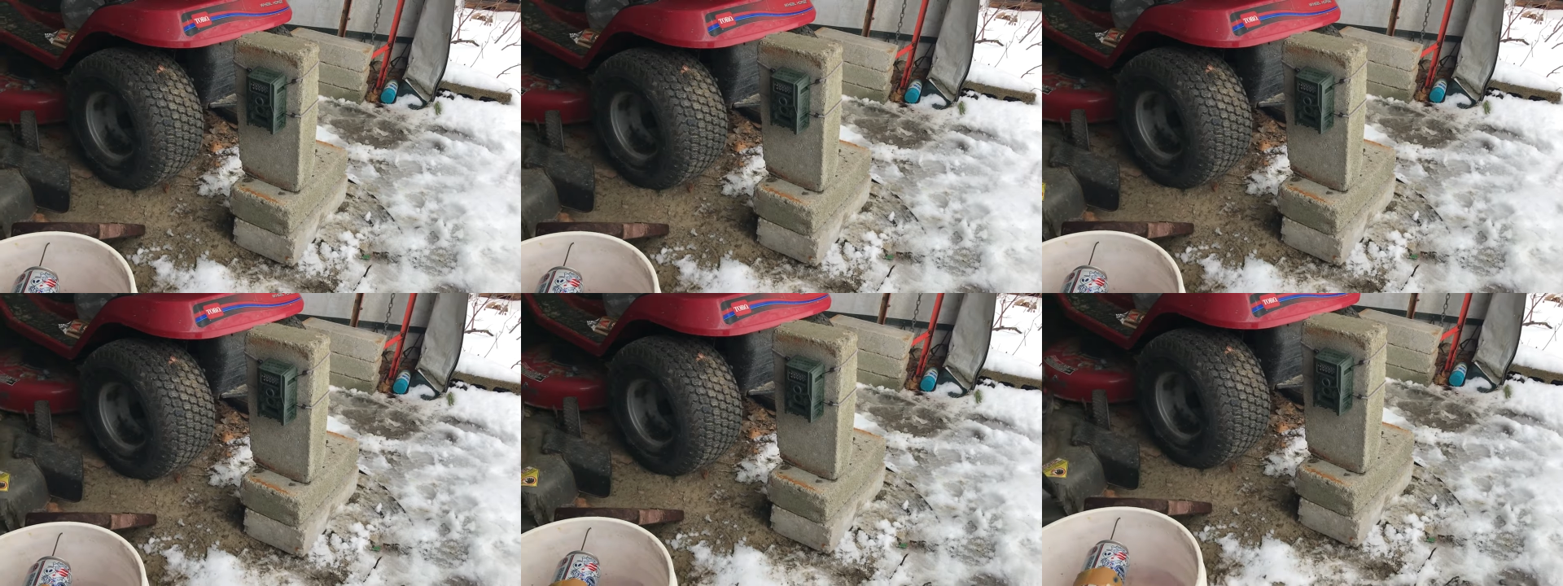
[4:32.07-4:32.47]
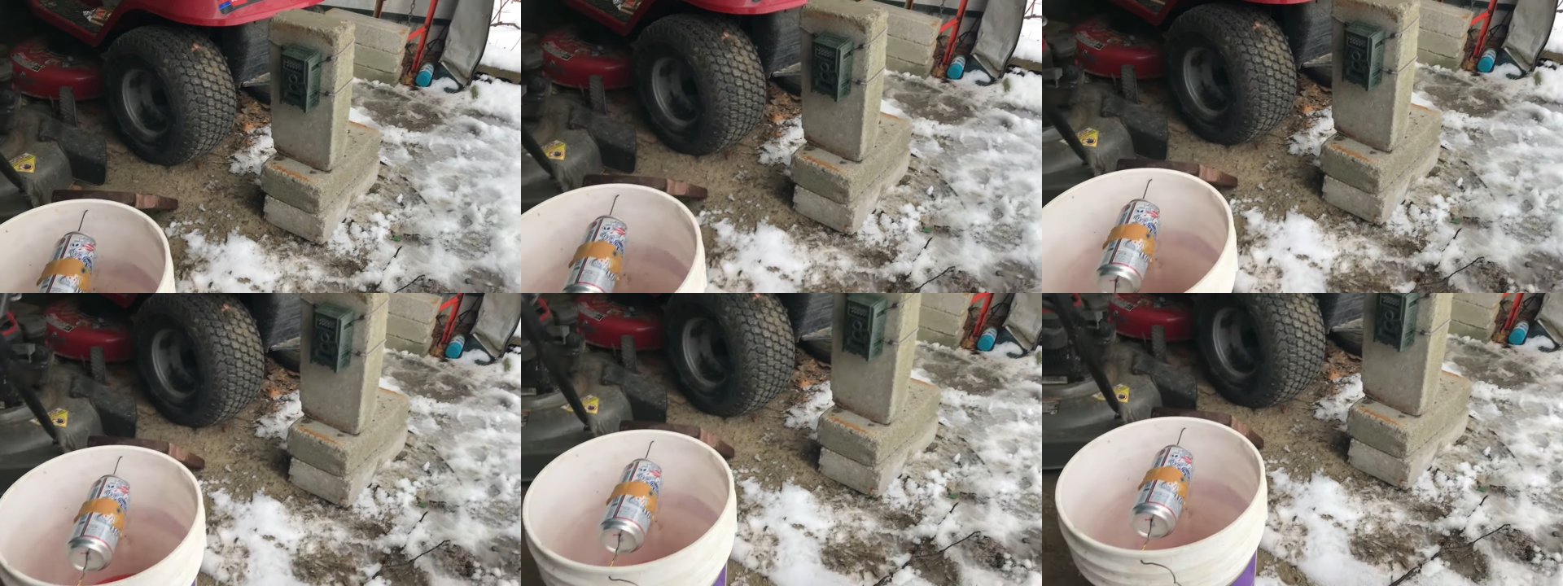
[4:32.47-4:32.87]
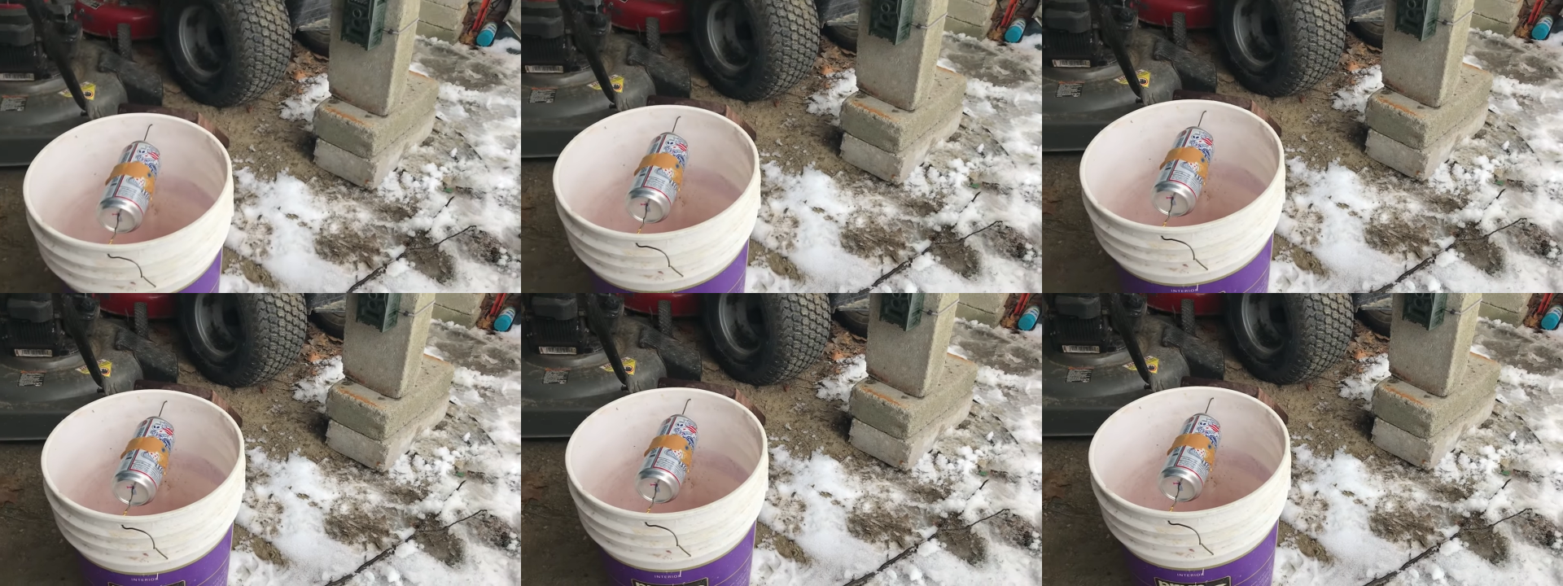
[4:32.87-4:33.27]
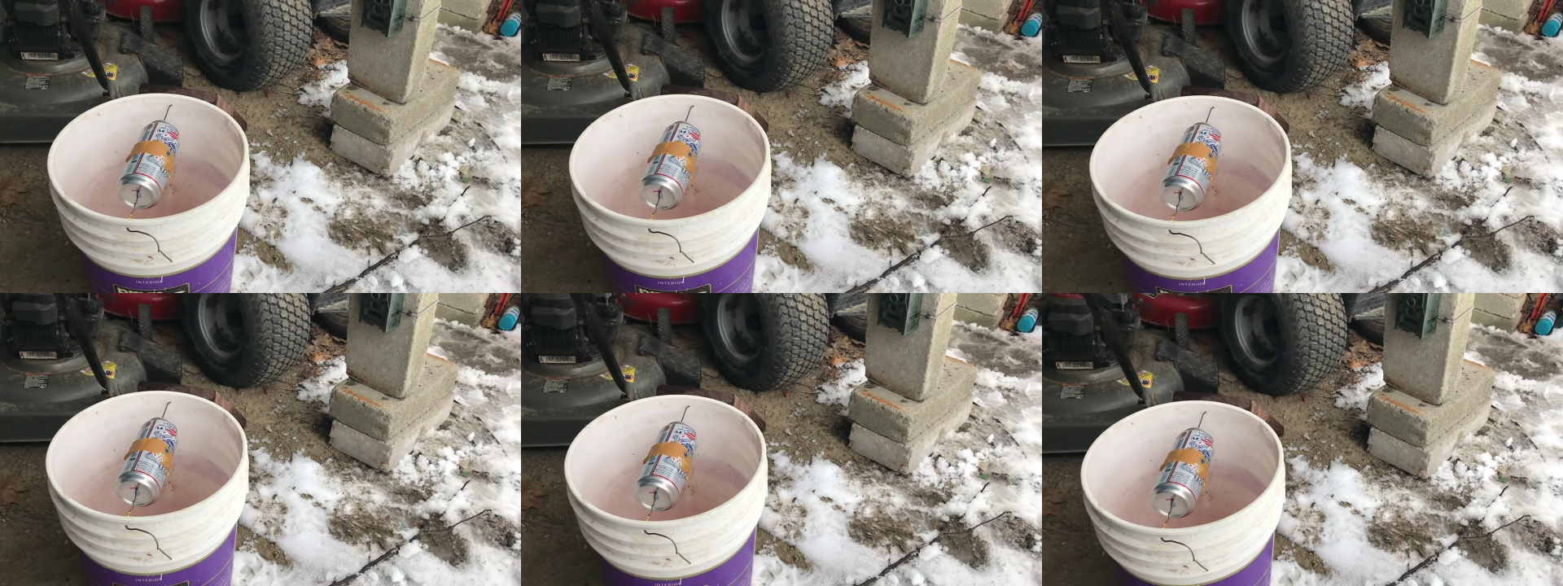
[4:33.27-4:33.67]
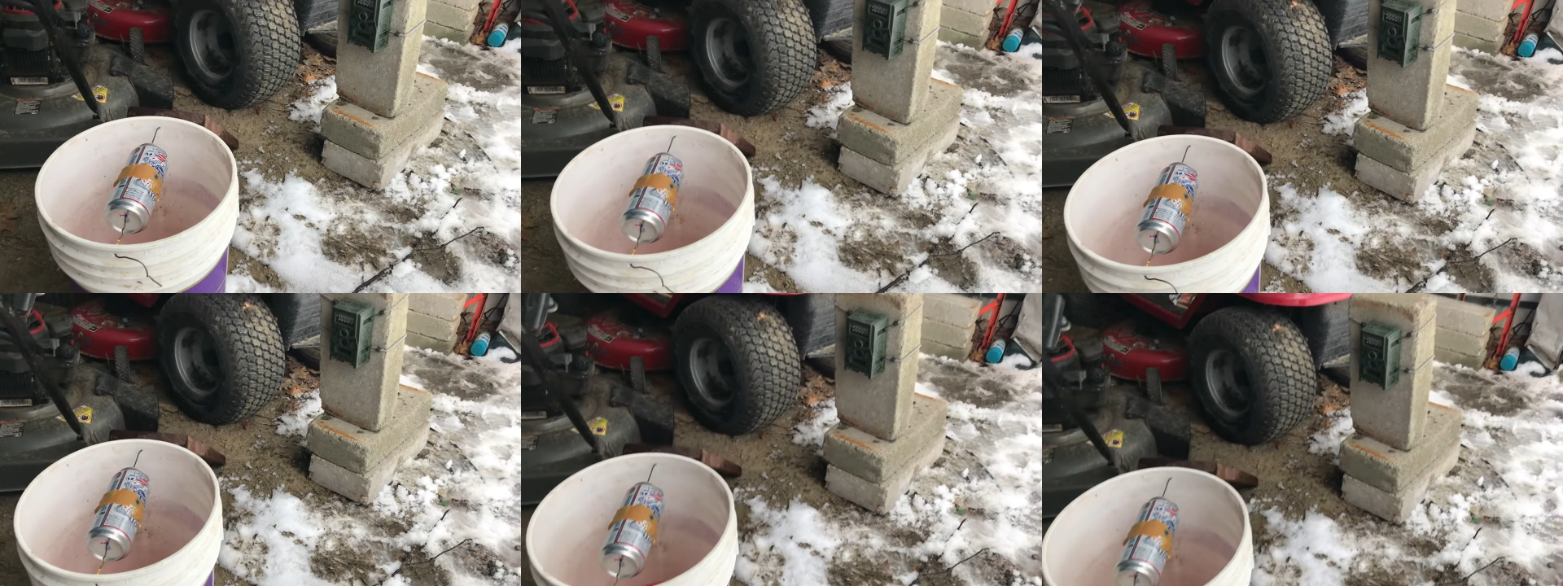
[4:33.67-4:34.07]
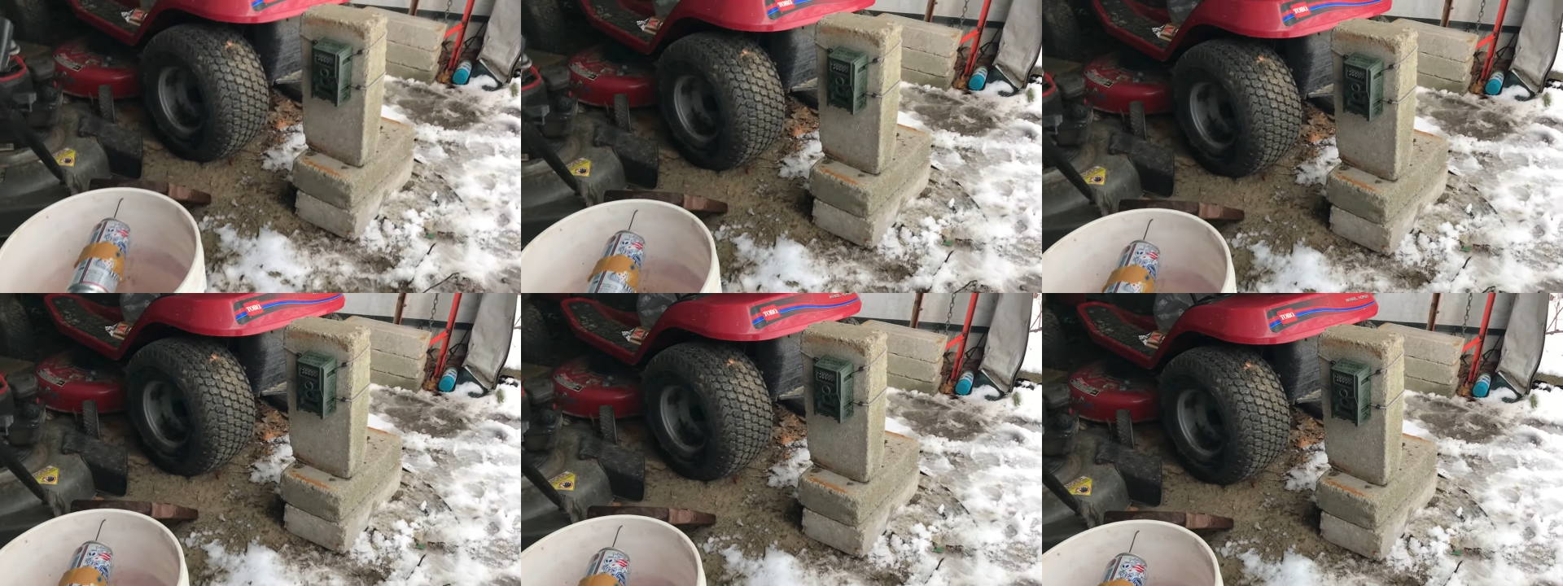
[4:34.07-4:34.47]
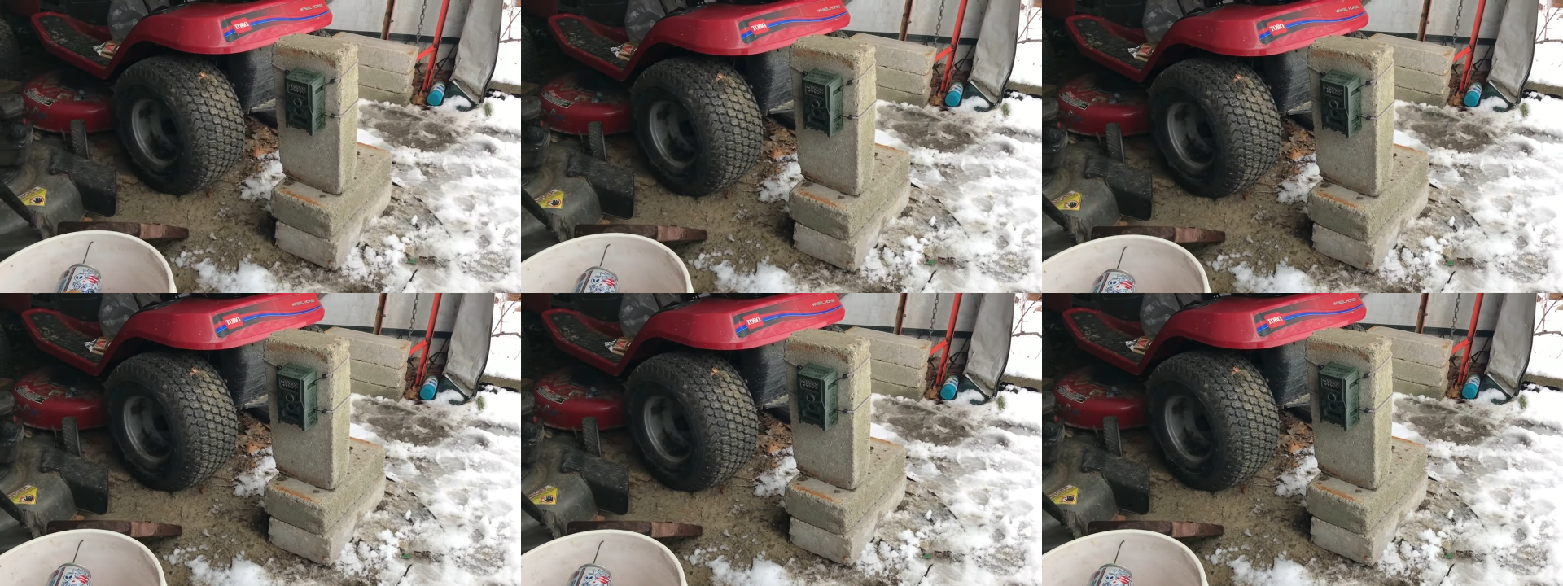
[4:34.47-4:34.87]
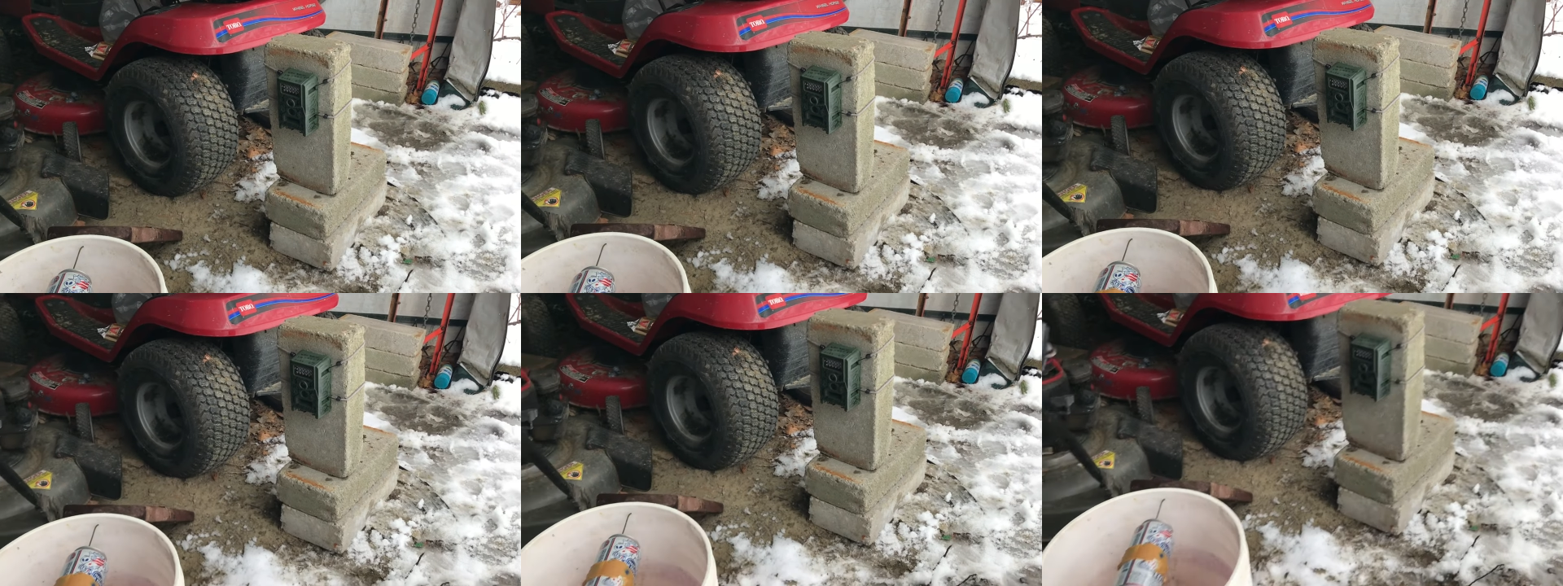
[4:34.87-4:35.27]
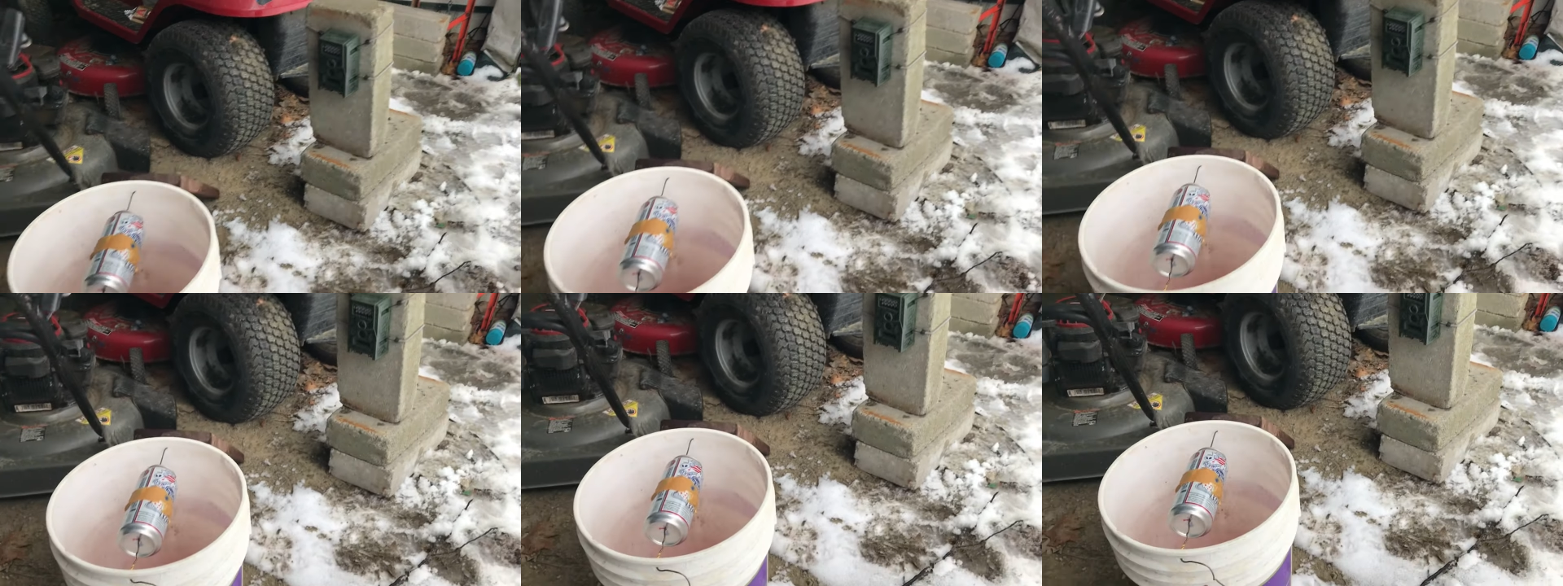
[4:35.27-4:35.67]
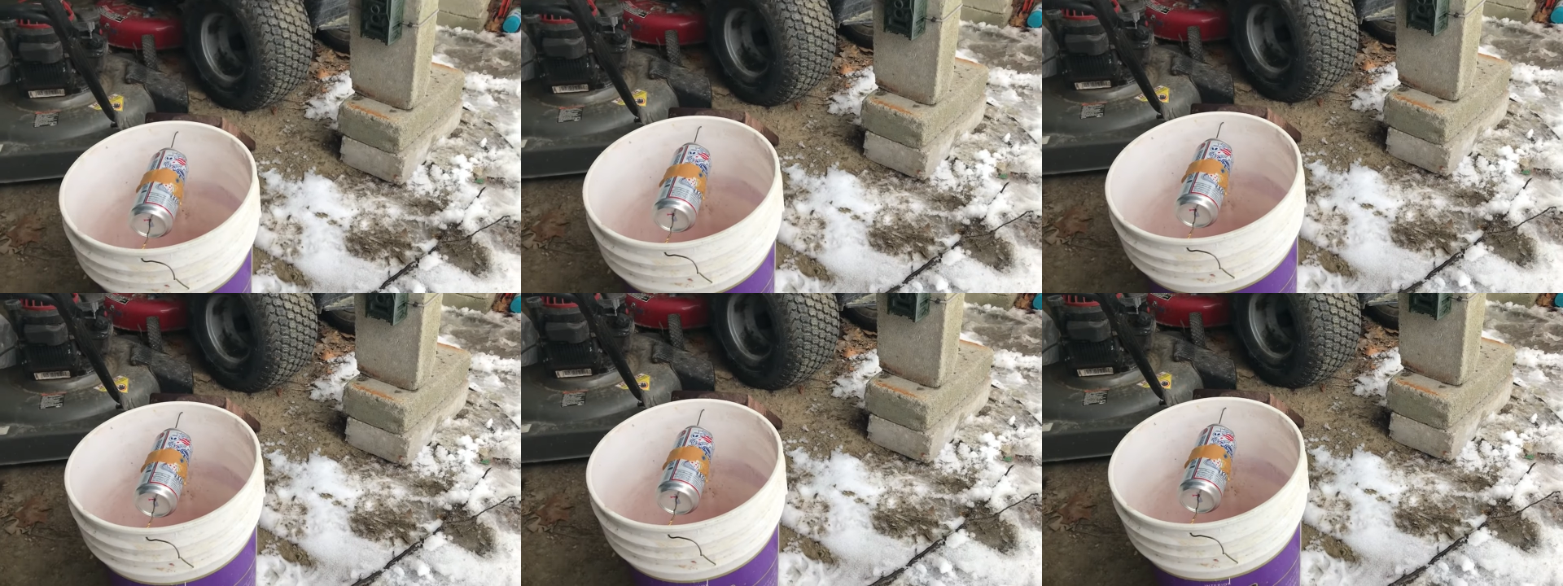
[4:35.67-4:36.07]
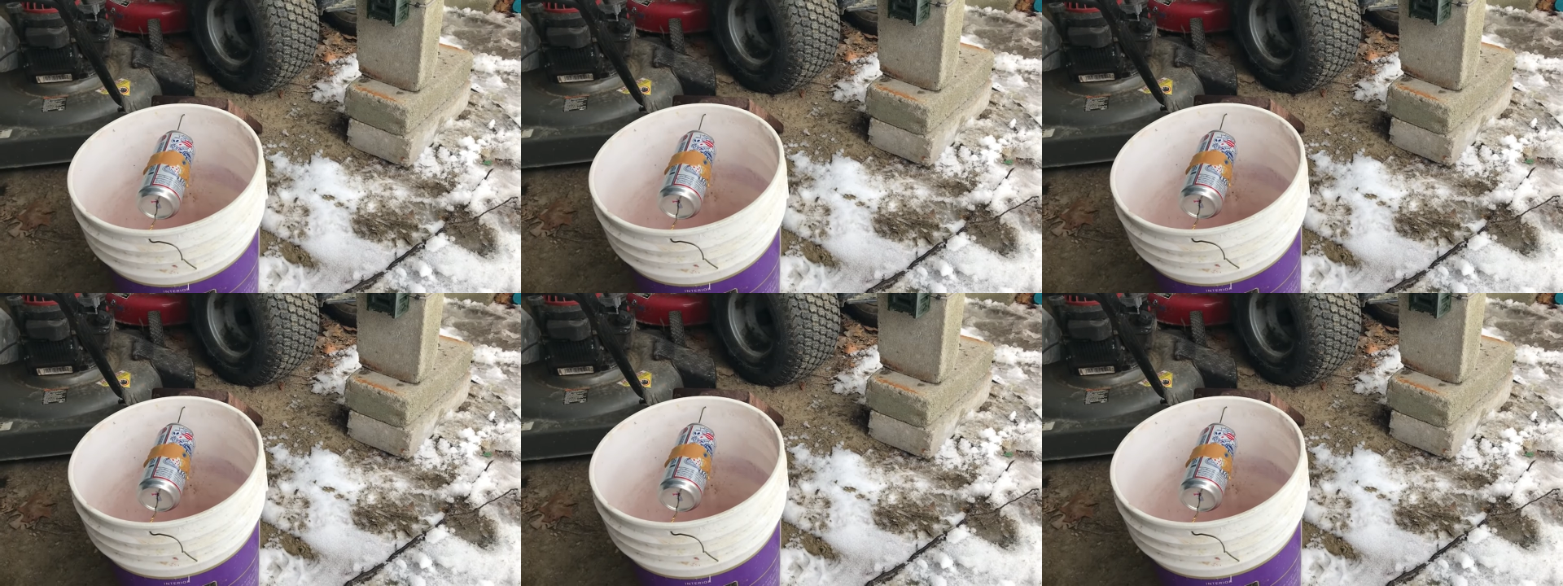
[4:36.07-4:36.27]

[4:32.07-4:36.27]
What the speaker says: [unreadable: no face in view]